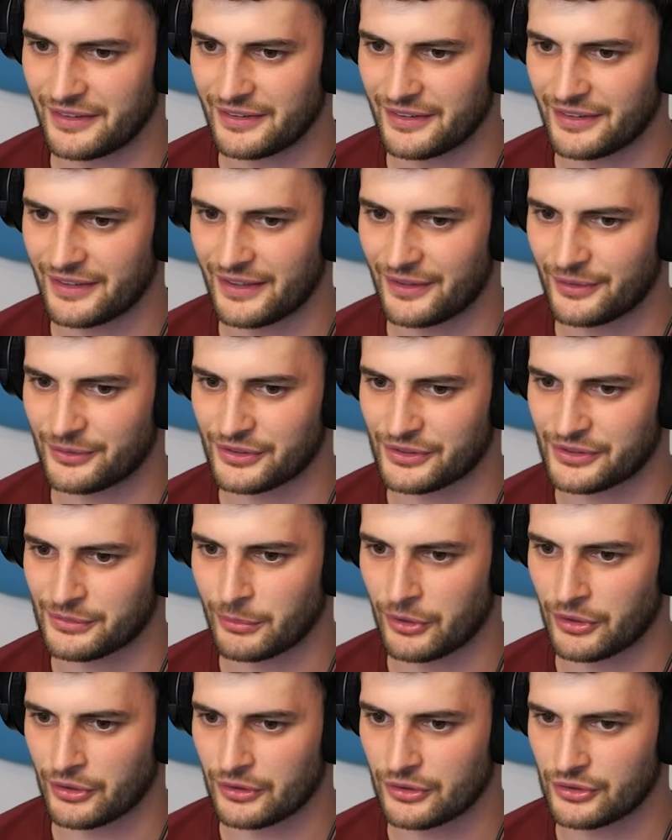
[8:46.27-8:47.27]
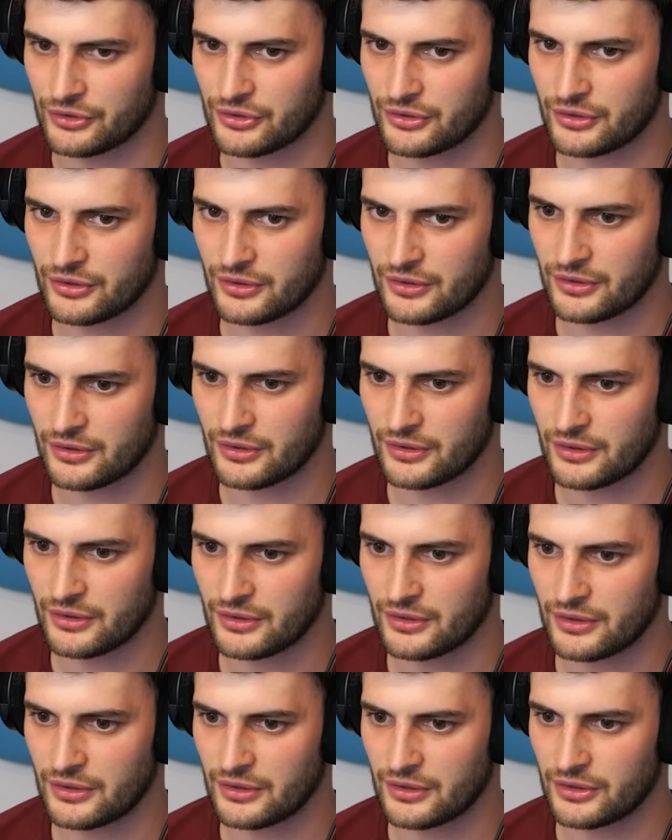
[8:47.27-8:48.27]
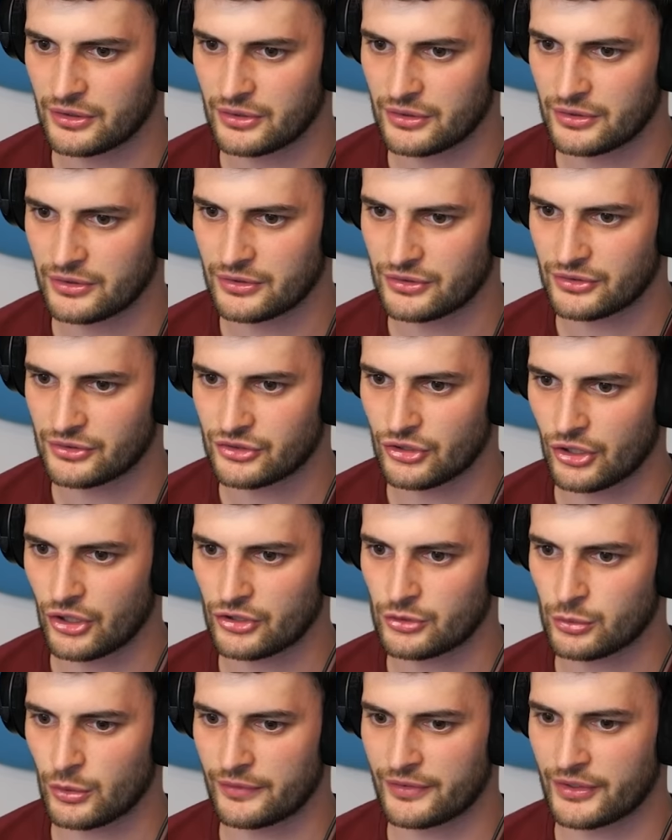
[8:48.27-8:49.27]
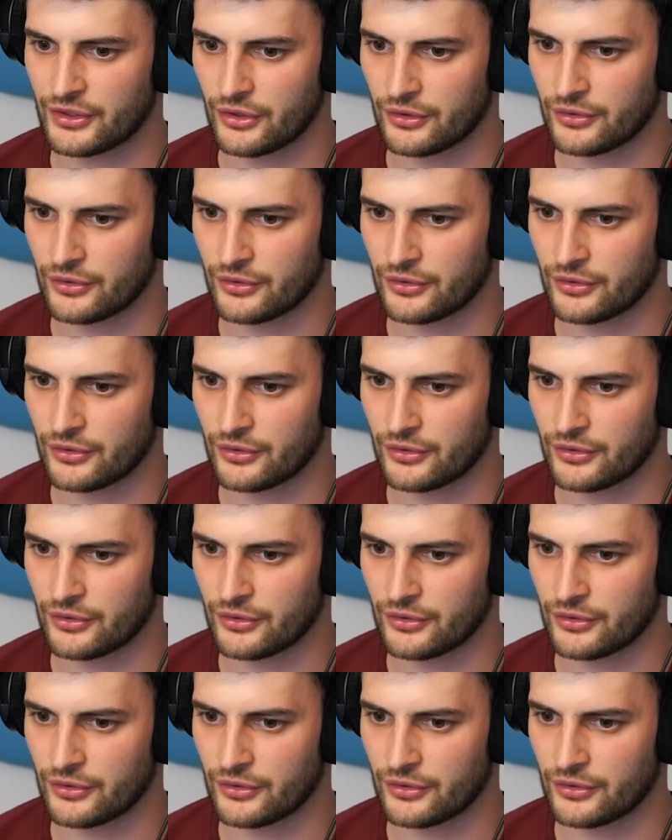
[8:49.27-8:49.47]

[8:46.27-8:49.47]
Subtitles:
That was a small clutch. George, what have you done?